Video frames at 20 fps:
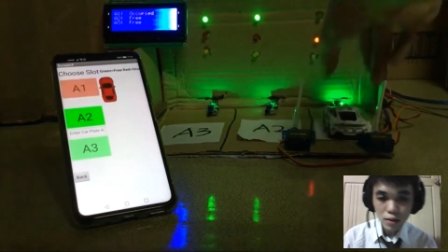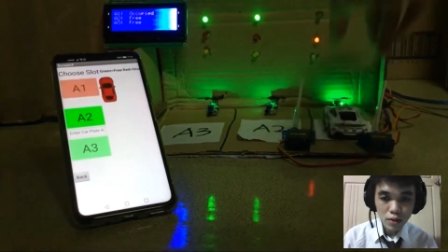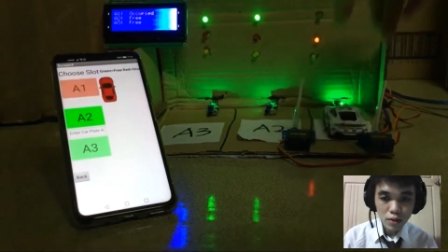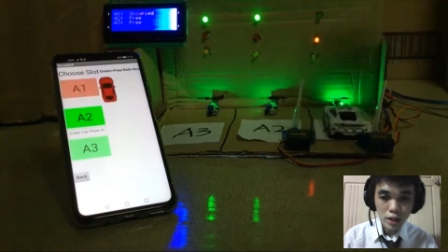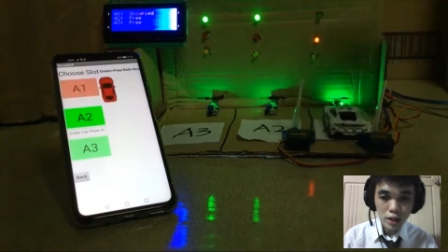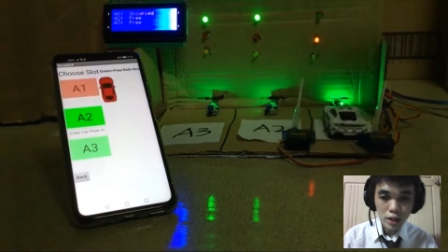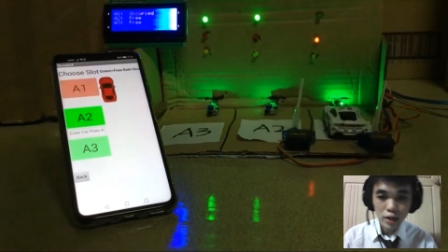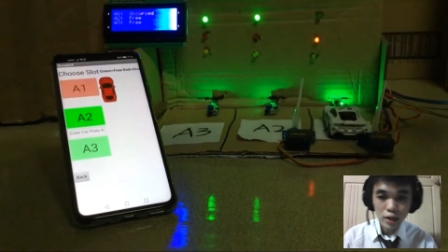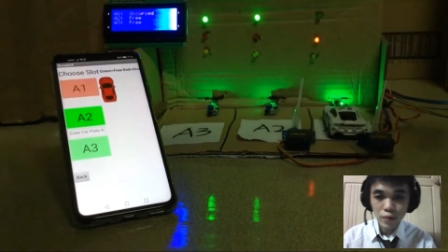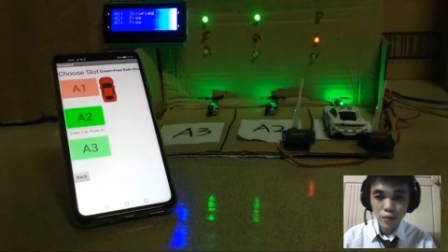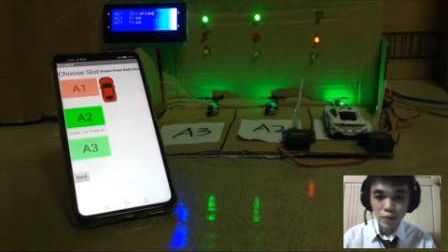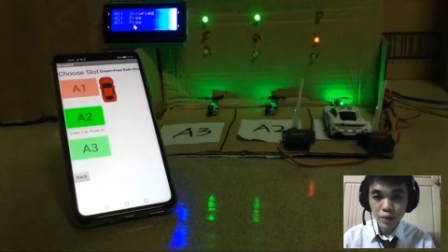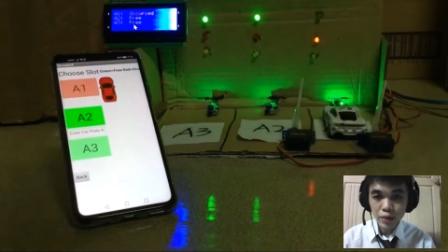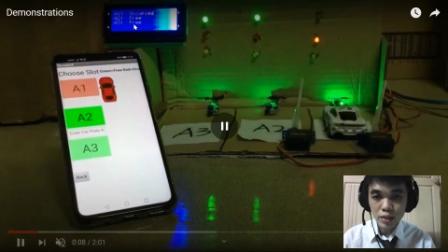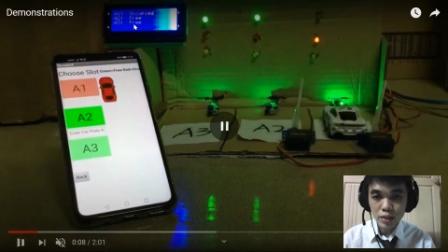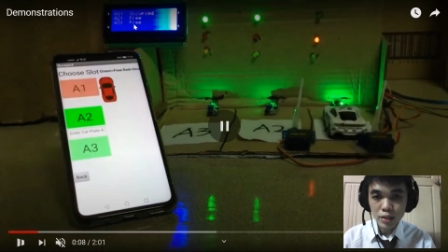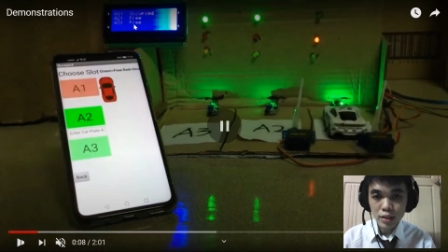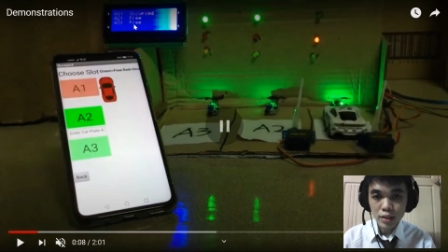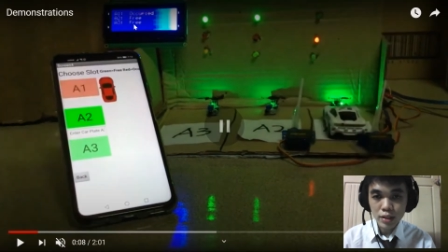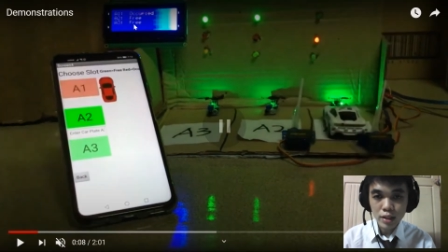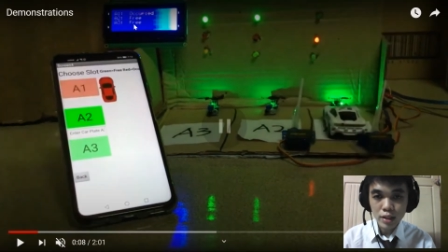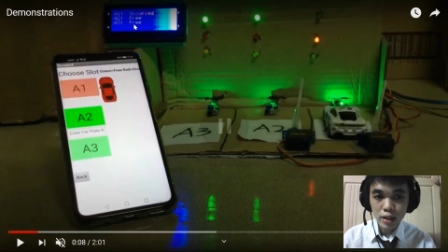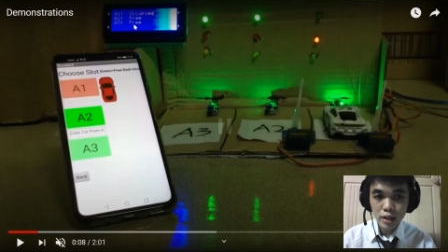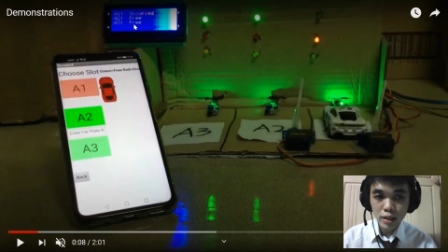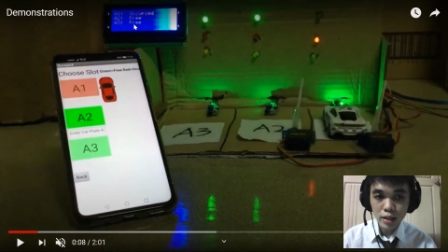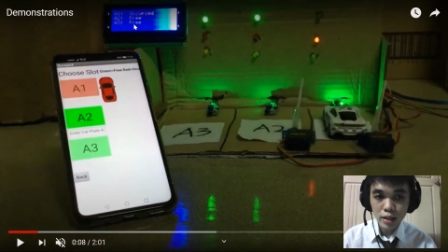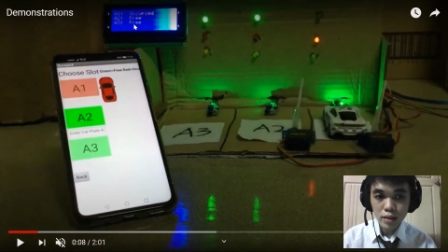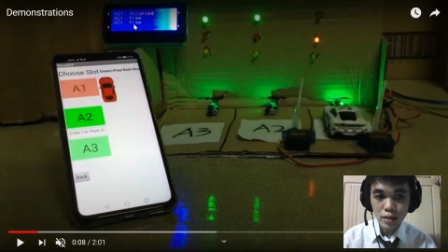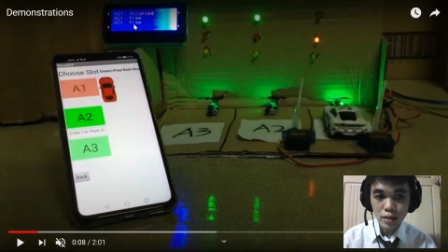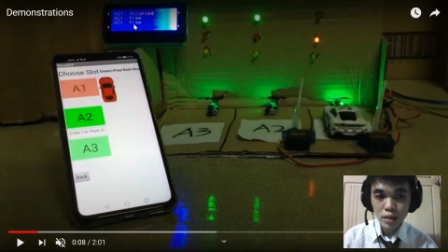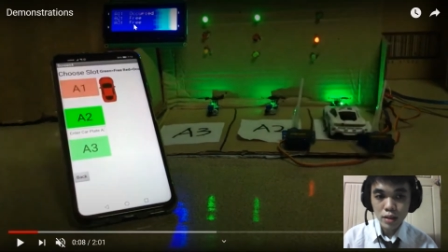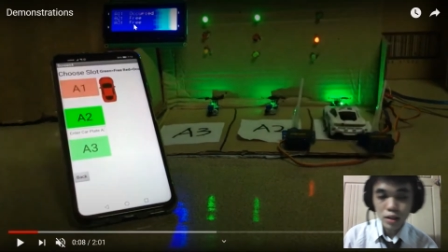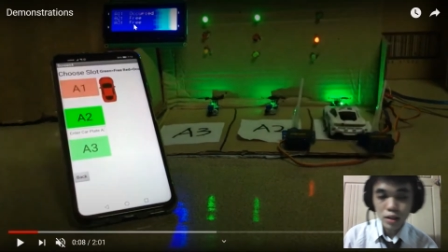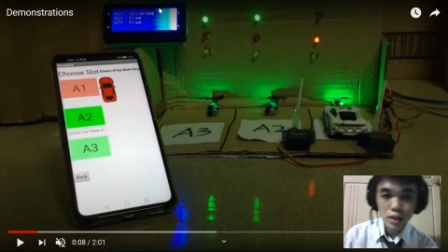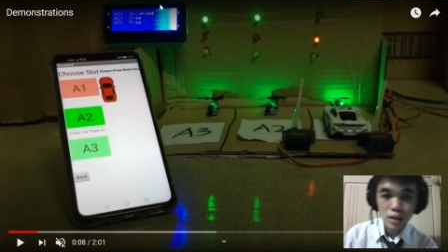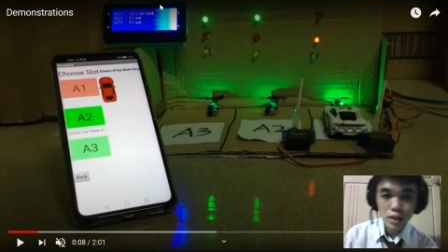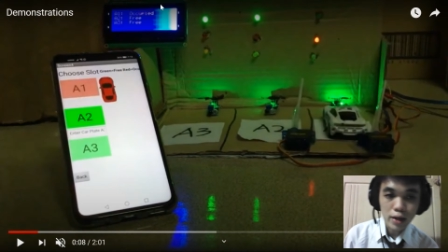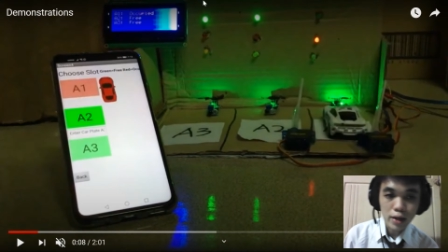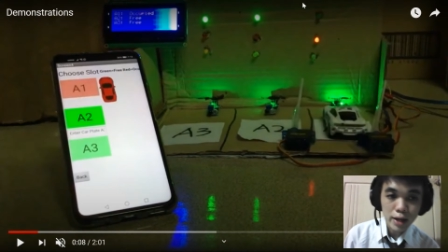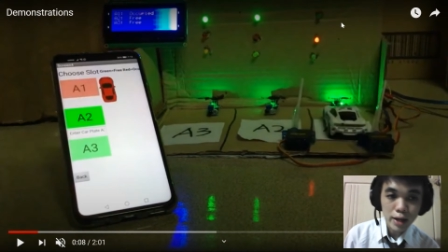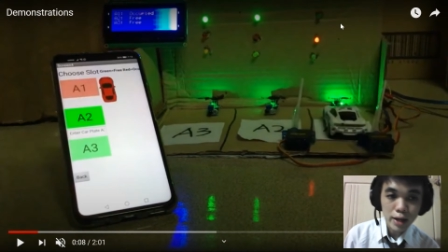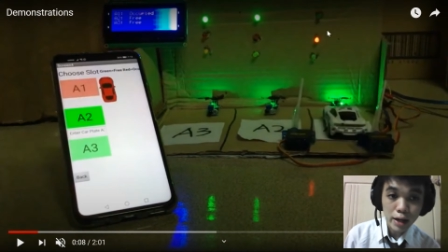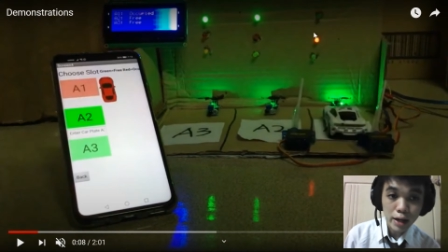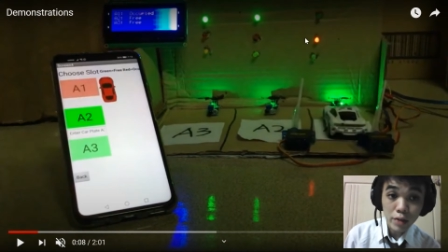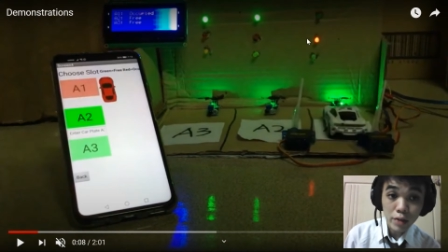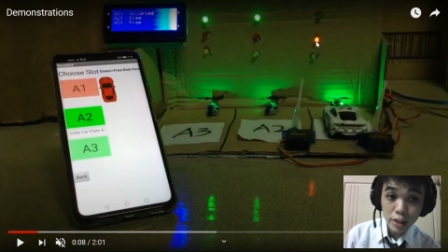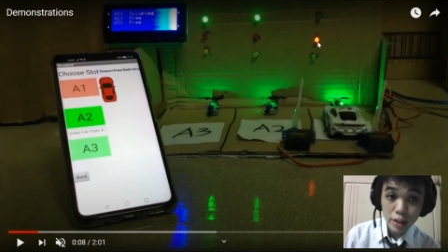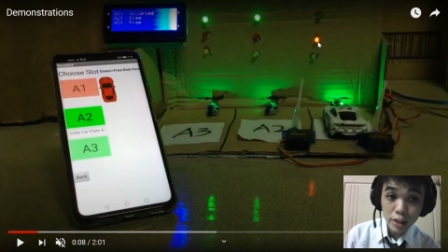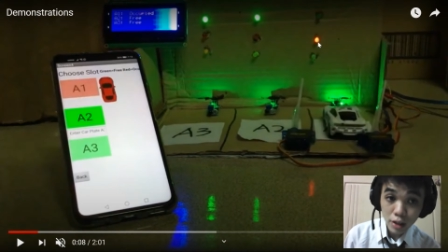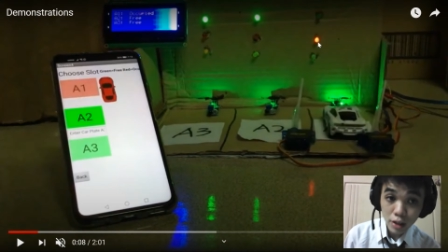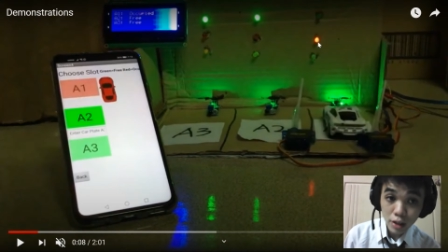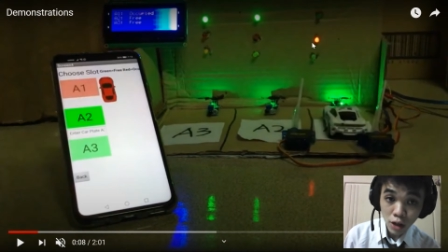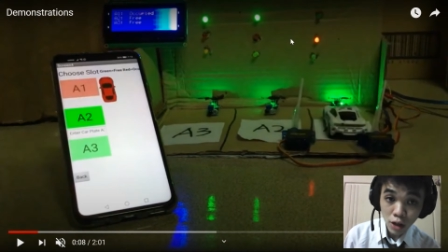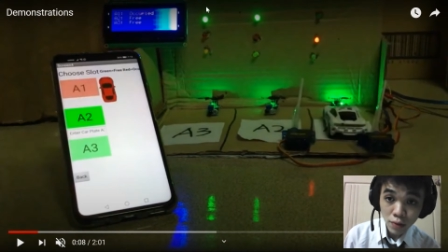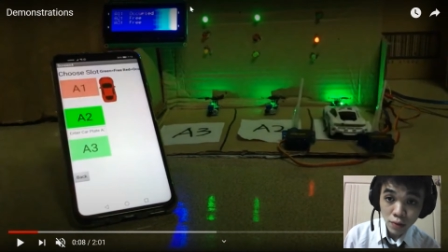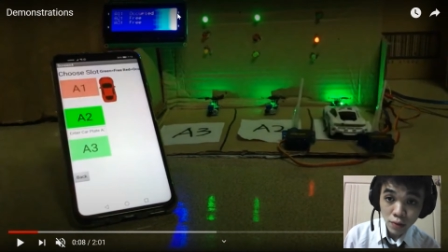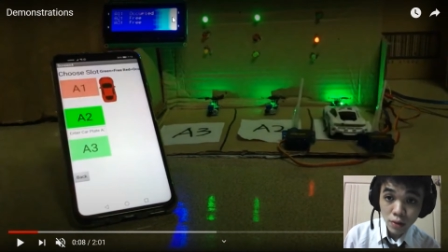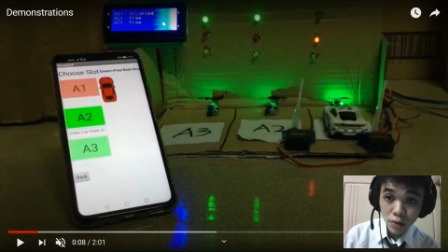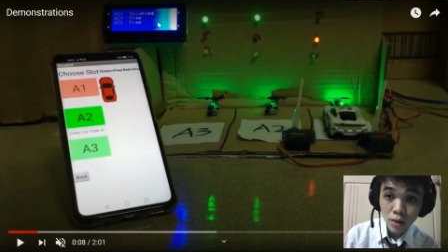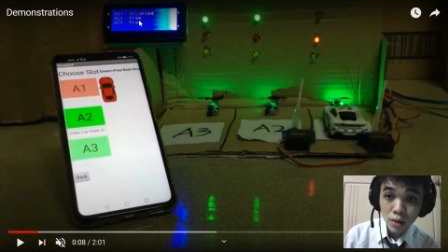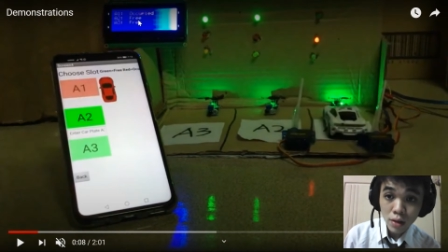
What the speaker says: Okay, you can see that the red LED turn on,